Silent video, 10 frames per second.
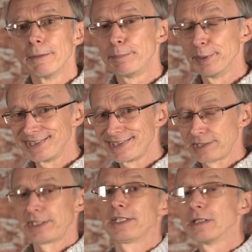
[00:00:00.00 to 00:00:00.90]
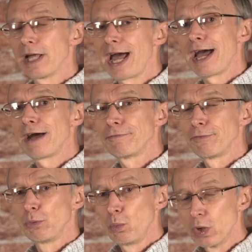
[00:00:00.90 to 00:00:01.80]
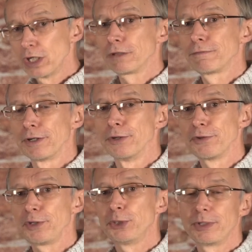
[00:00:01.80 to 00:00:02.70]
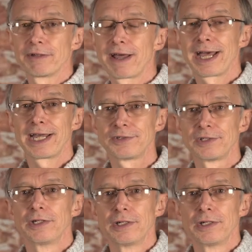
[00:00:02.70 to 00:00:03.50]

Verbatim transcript: but still have the workflow that you would have had